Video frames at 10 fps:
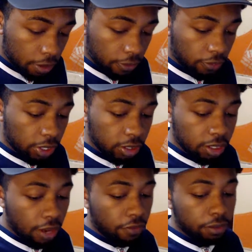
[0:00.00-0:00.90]

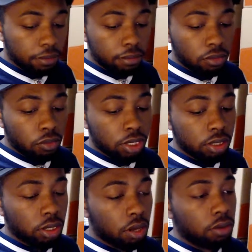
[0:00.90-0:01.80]
57 was
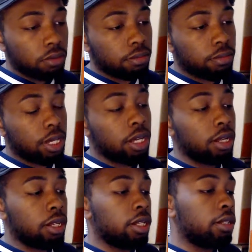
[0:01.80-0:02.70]
his long,
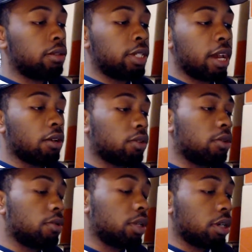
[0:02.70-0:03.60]
and he down
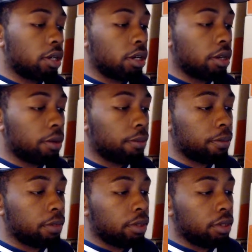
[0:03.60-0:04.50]
two in the
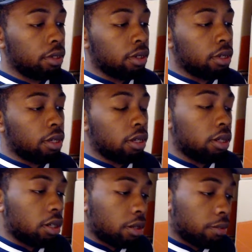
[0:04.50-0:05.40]

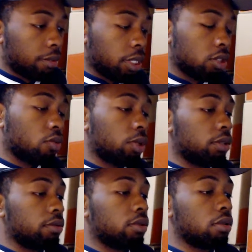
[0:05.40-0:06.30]

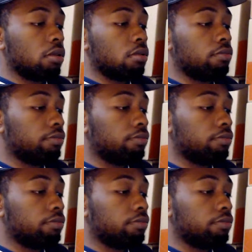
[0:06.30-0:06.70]
20. So